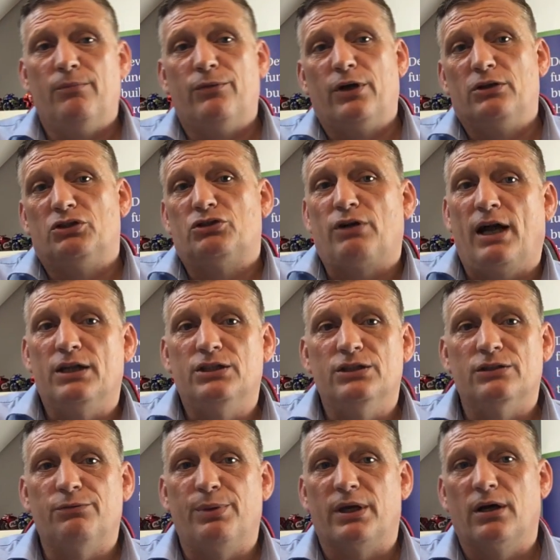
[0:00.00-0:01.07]
Those strategies
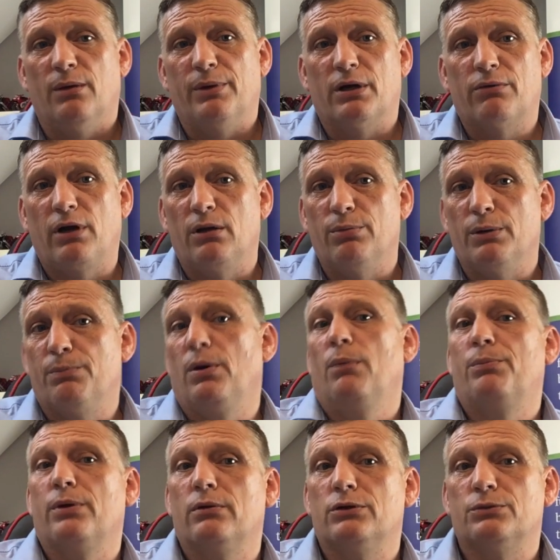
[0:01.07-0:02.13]
have become incredibly
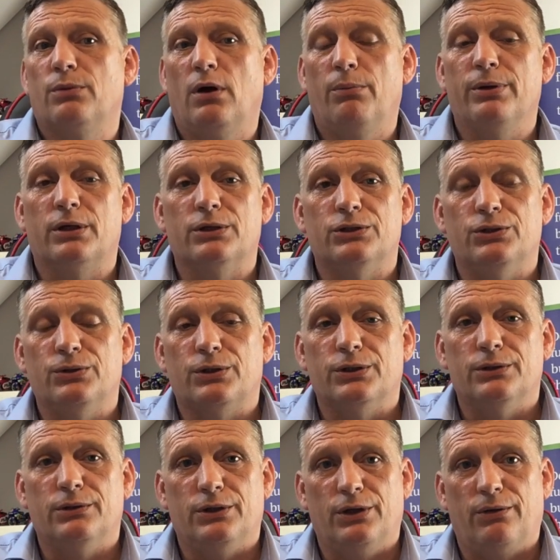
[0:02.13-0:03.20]
popular as well because you
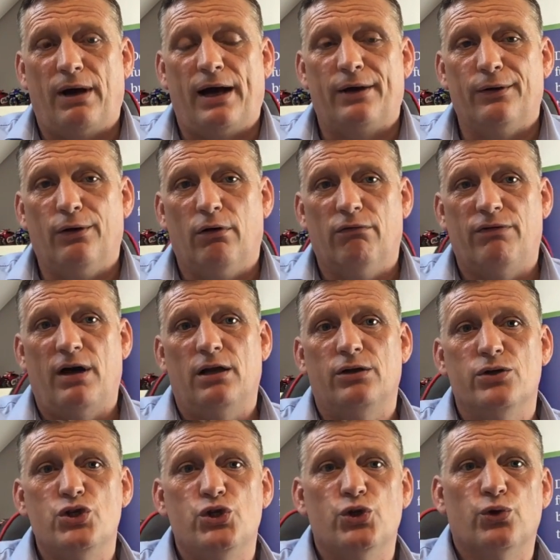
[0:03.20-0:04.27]
can add a lot of
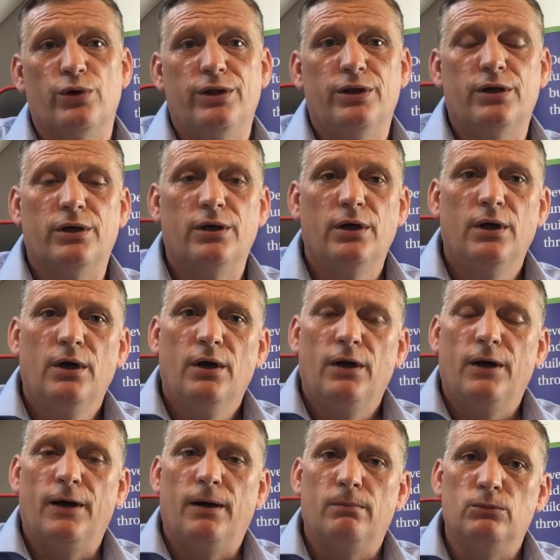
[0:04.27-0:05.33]
value during
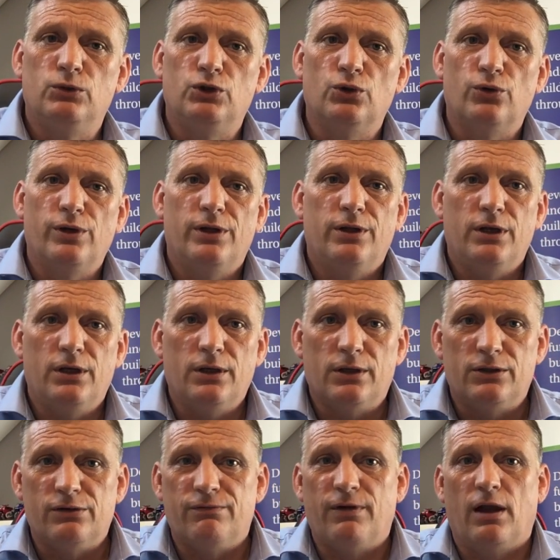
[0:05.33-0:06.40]
the
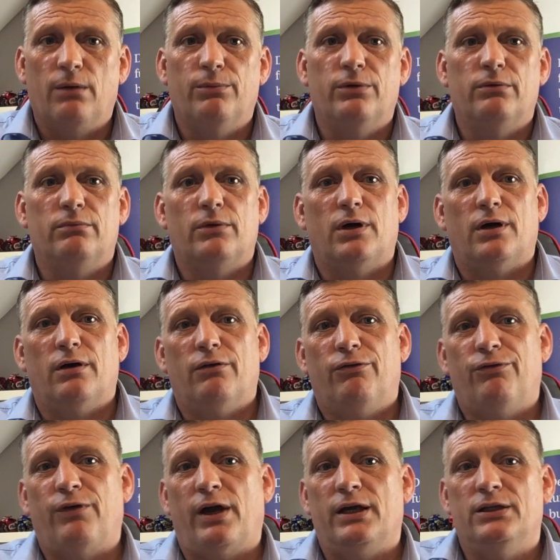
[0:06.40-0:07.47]
development
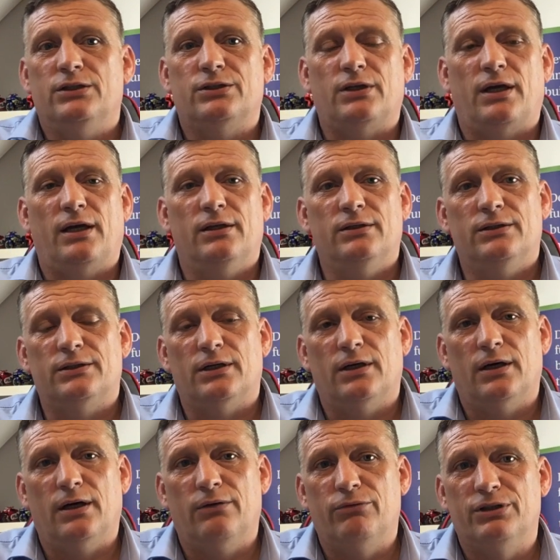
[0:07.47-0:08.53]
phase
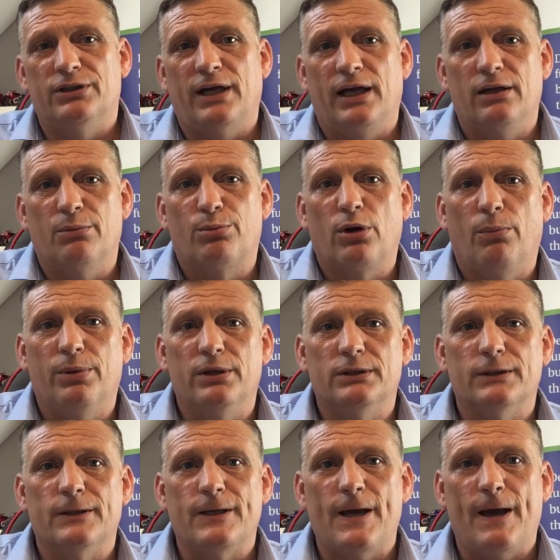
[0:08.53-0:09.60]
and retain the properties
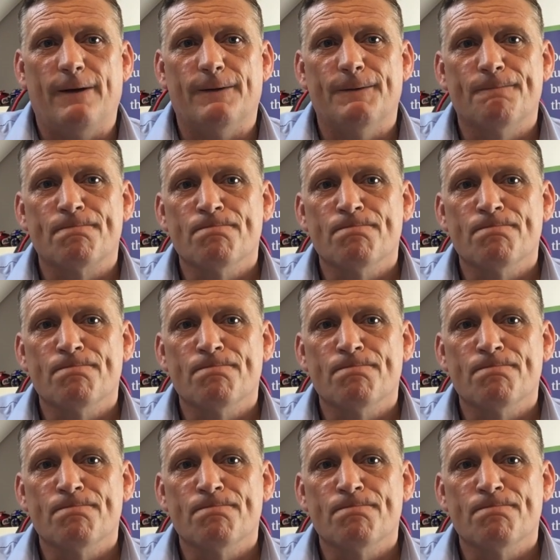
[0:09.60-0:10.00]
at the end.